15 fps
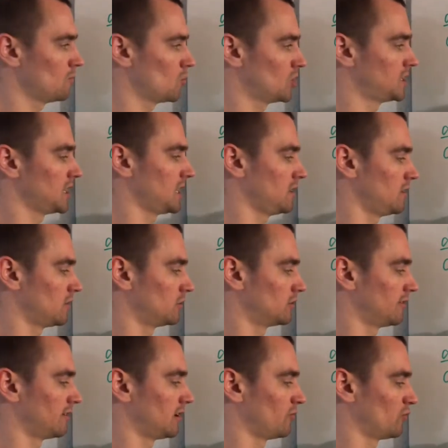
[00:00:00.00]
We're taking the
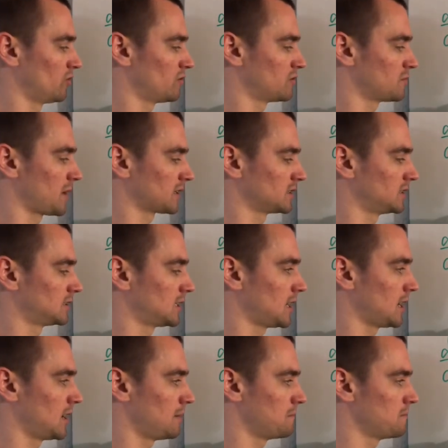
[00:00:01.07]
derivative with respect to
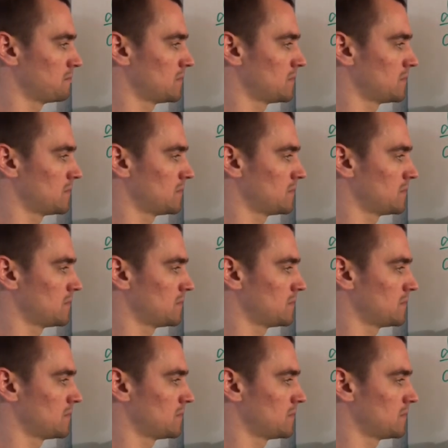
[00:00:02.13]
time.